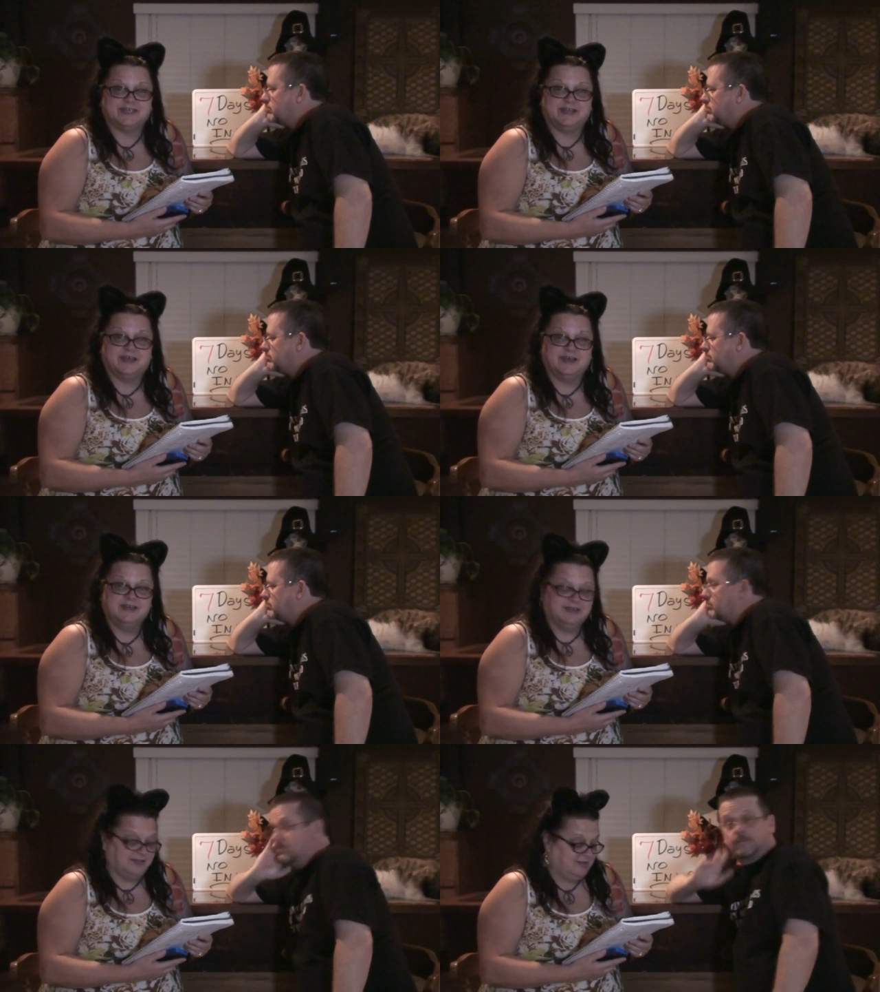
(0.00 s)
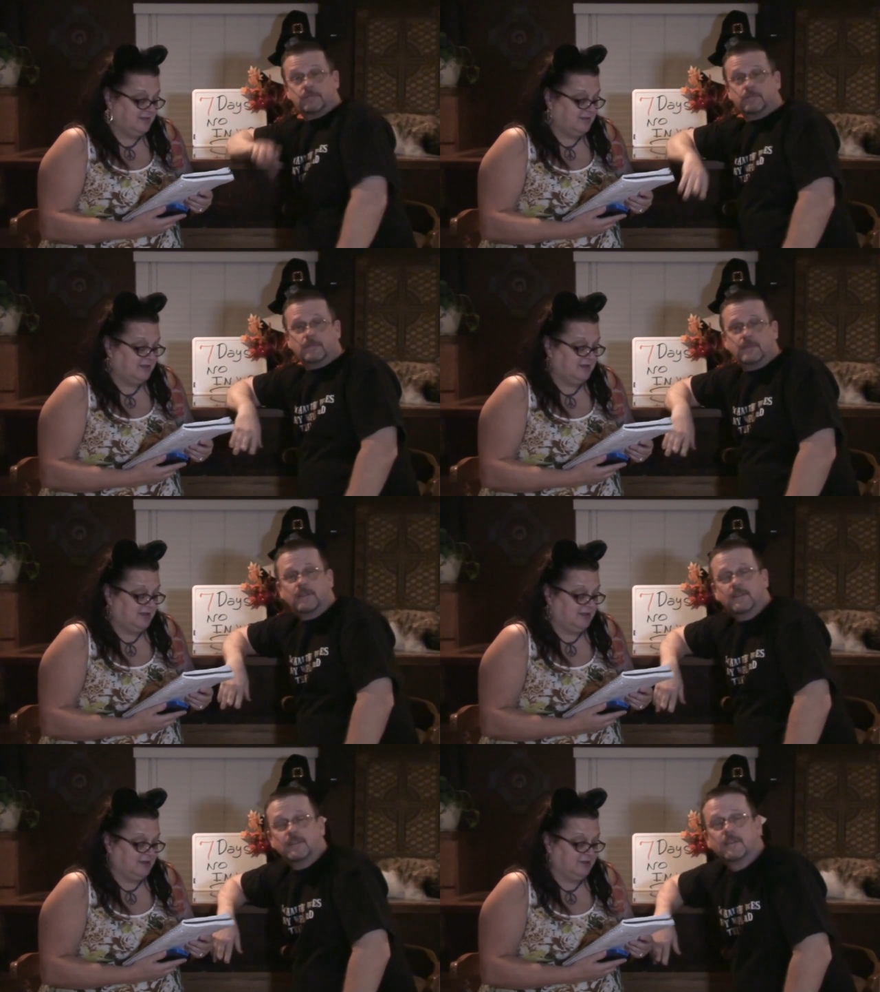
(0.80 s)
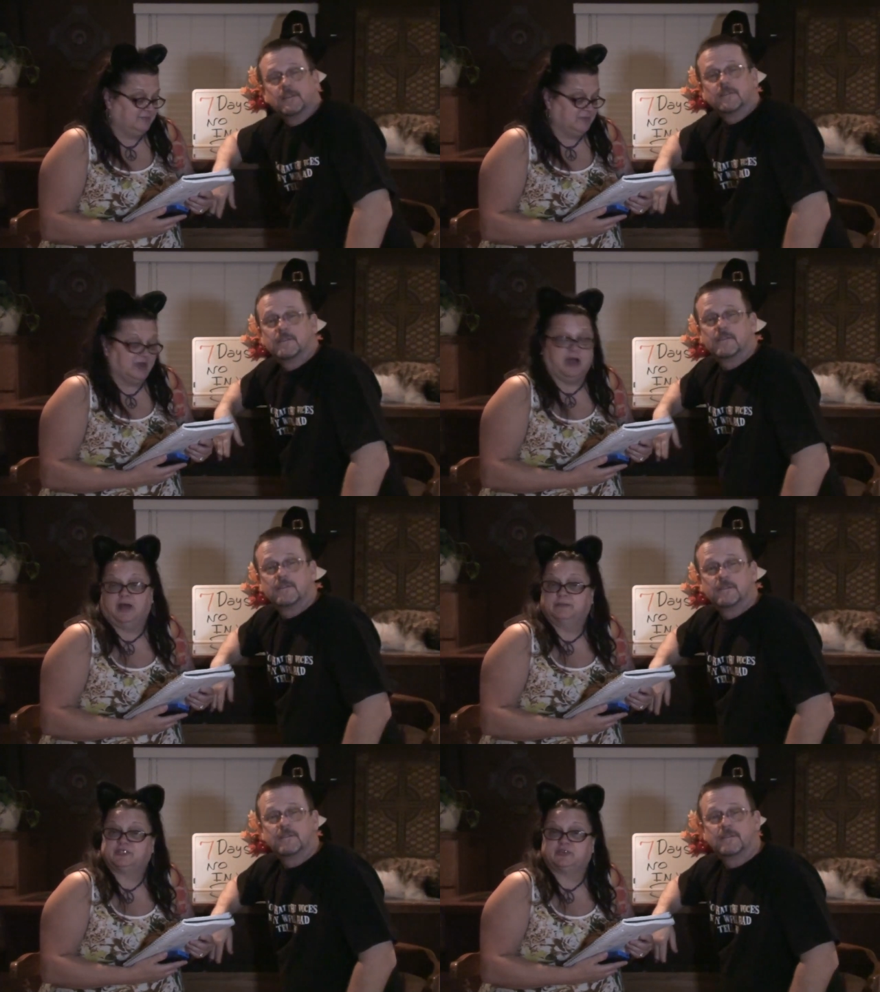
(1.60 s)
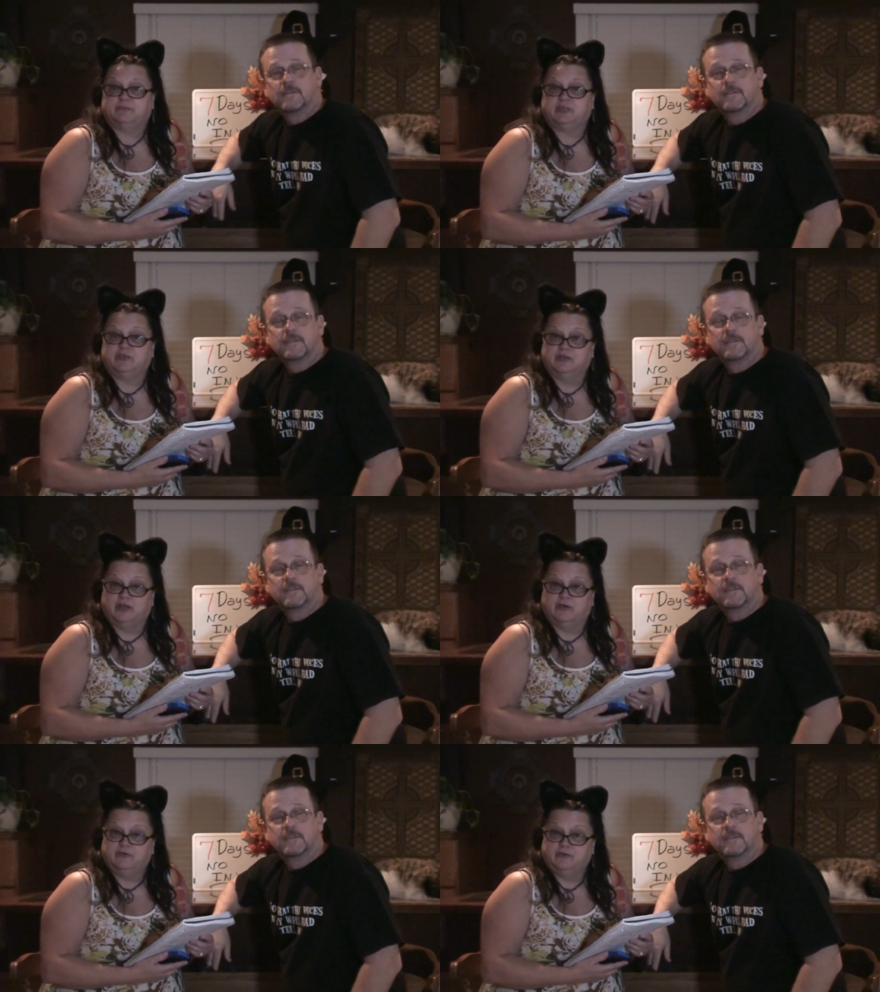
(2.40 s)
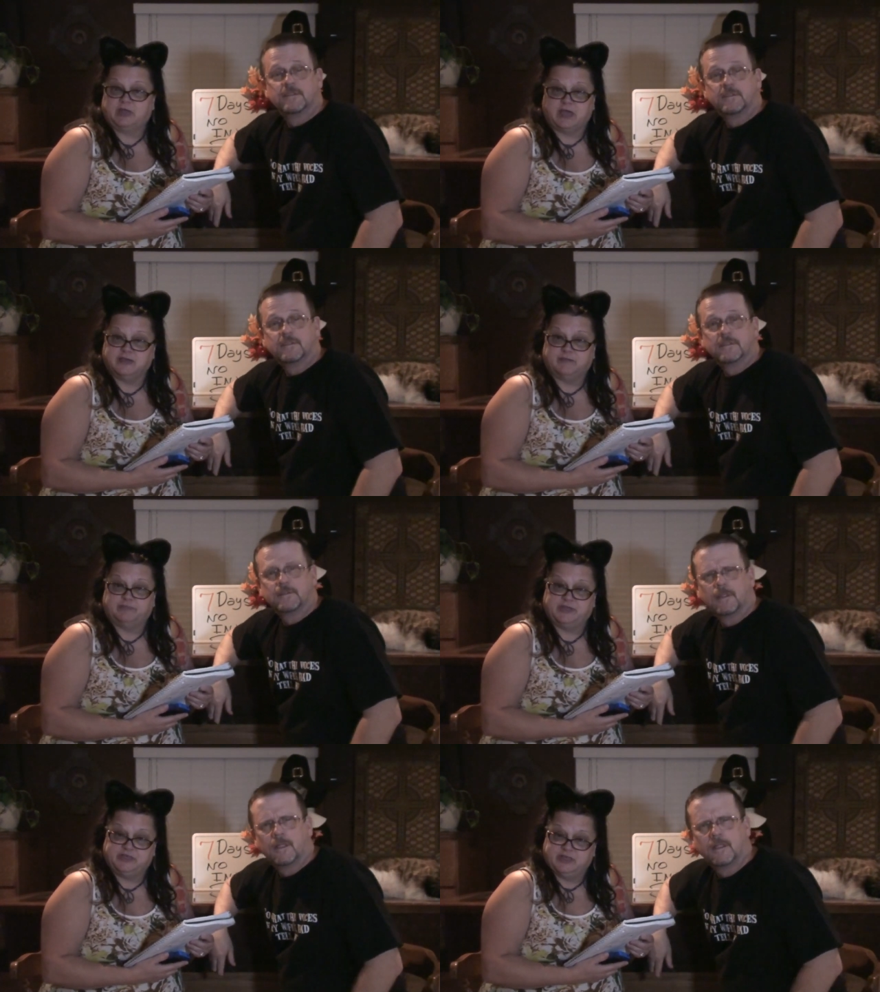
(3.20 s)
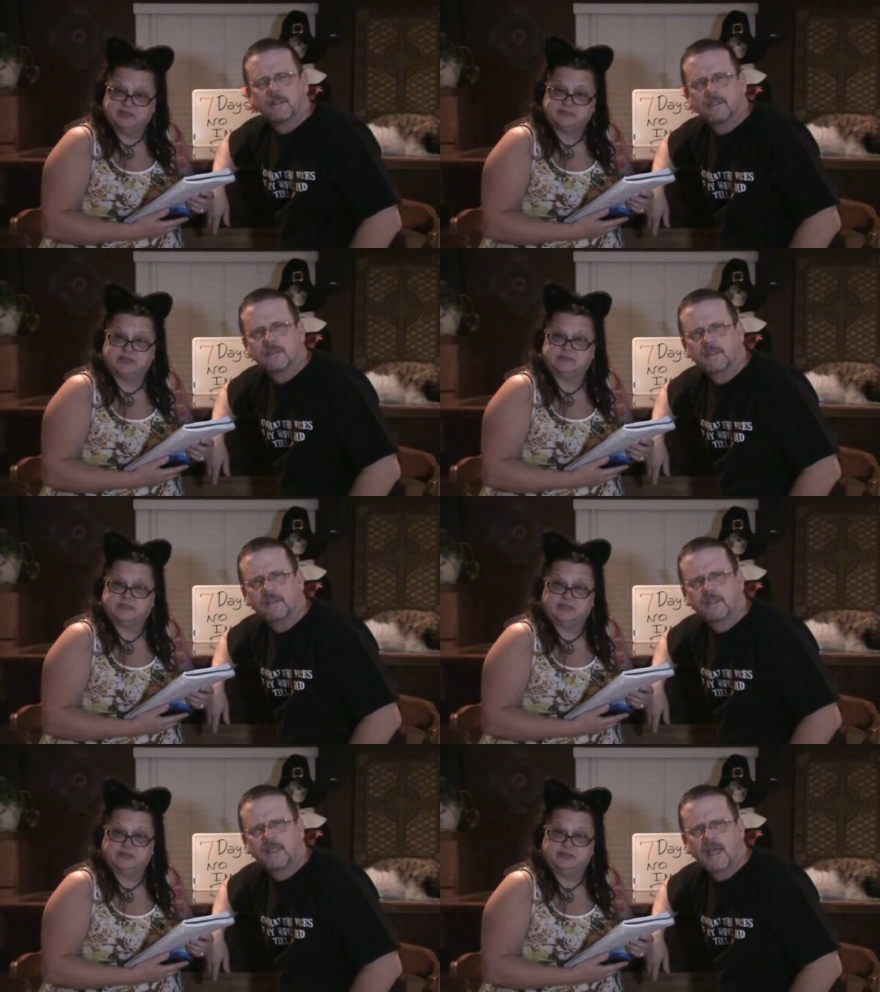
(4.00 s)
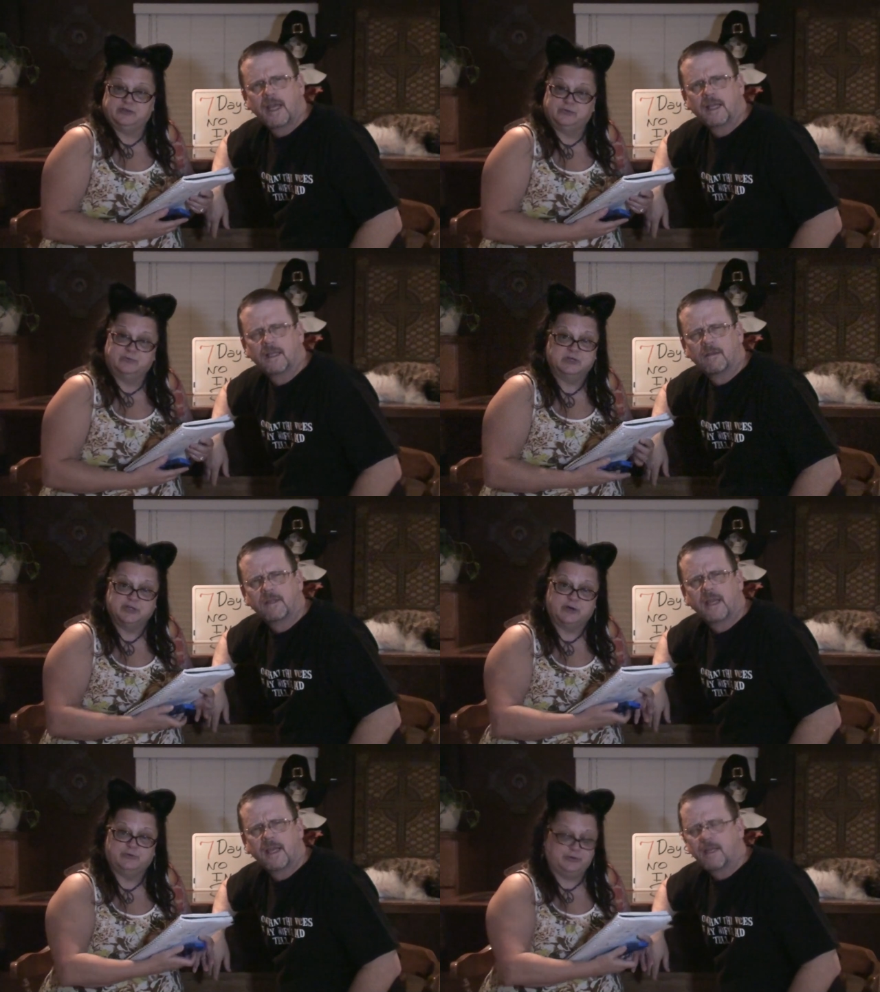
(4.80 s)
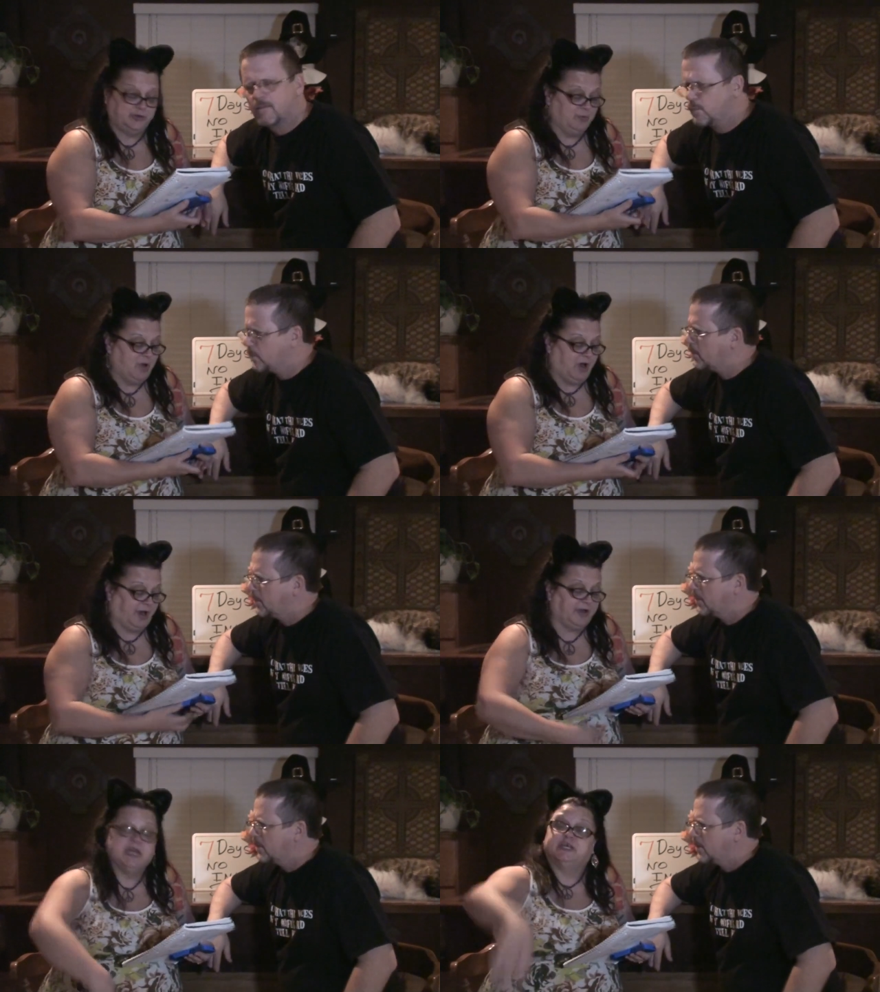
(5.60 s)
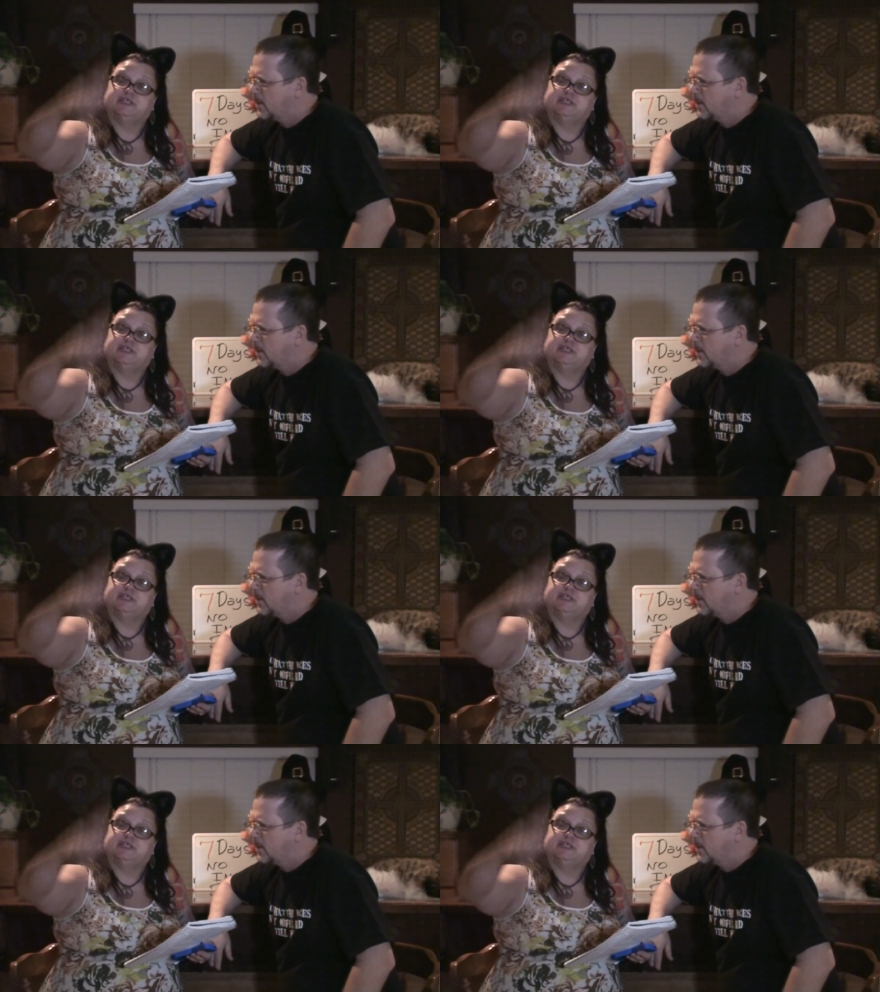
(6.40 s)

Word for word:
Speaker 1: Tina, um, I'm assuming you'll know who K M P is, and Tina, you will know who you are.